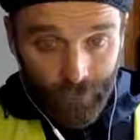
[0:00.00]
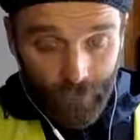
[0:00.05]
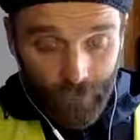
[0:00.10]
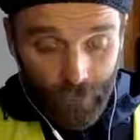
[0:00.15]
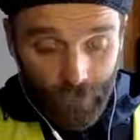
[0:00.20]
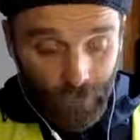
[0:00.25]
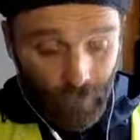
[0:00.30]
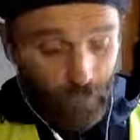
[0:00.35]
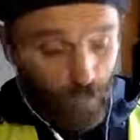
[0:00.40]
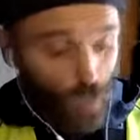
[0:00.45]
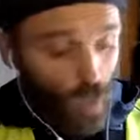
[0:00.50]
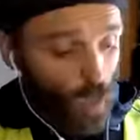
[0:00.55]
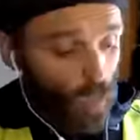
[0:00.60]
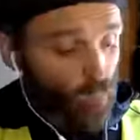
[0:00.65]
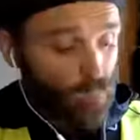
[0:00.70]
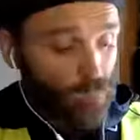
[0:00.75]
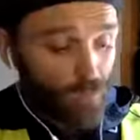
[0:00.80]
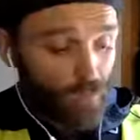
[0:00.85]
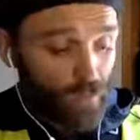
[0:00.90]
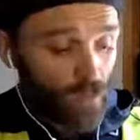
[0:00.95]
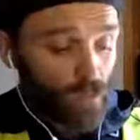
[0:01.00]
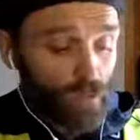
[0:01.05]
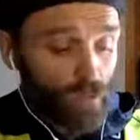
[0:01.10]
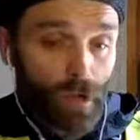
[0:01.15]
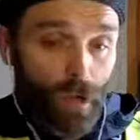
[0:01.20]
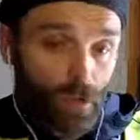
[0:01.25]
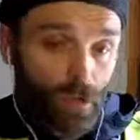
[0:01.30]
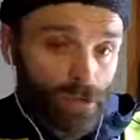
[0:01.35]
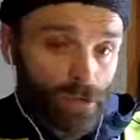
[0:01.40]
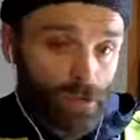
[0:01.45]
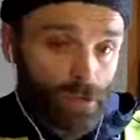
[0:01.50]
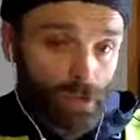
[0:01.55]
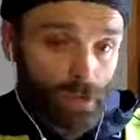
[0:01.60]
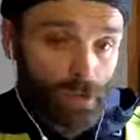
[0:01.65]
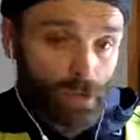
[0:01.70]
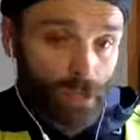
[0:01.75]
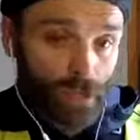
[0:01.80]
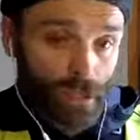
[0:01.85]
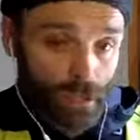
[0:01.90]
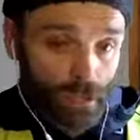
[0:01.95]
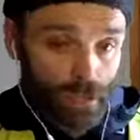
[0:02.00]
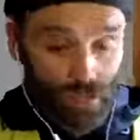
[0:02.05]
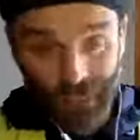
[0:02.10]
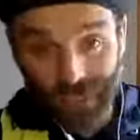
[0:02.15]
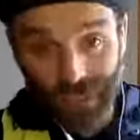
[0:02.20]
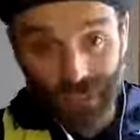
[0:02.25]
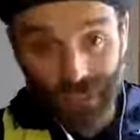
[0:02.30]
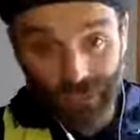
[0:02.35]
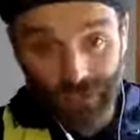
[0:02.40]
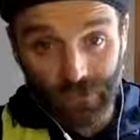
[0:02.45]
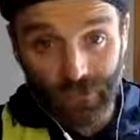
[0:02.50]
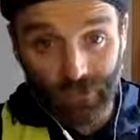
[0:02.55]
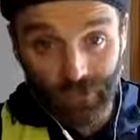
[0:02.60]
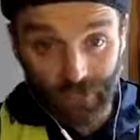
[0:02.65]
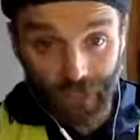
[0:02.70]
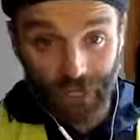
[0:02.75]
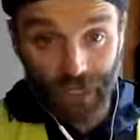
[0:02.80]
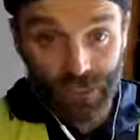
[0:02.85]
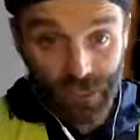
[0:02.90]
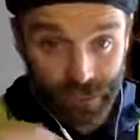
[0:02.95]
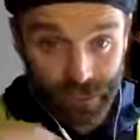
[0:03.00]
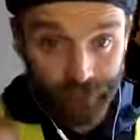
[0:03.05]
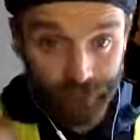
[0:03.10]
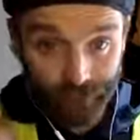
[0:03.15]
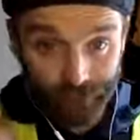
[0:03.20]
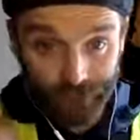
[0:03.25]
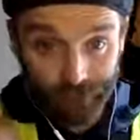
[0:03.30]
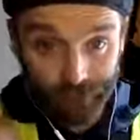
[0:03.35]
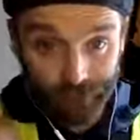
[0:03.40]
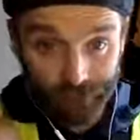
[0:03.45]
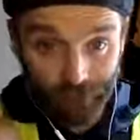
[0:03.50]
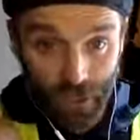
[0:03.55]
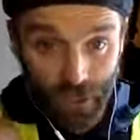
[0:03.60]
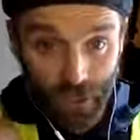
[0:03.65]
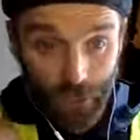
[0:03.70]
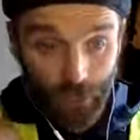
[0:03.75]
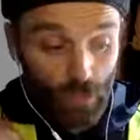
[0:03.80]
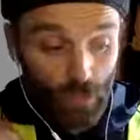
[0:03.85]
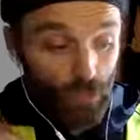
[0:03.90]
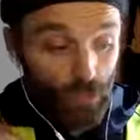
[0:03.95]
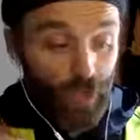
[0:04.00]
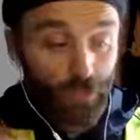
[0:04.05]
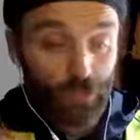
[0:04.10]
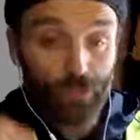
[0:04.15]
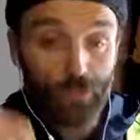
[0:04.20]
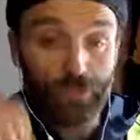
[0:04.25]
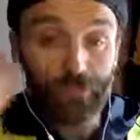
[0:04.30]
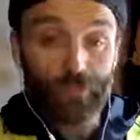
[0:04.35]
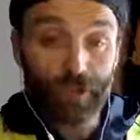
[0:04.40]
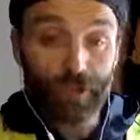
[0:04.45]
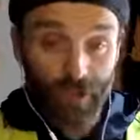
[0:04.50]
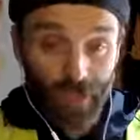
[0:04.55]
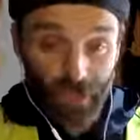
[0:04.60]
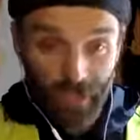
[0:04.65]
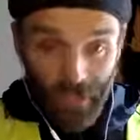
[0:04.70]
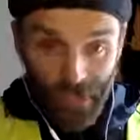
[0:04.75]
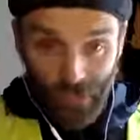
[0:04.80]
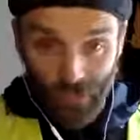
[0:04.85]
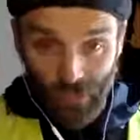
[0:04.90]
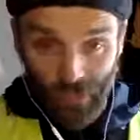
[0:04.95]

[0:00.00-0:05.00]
For fear not he who can kill the flesh, but rather fear he who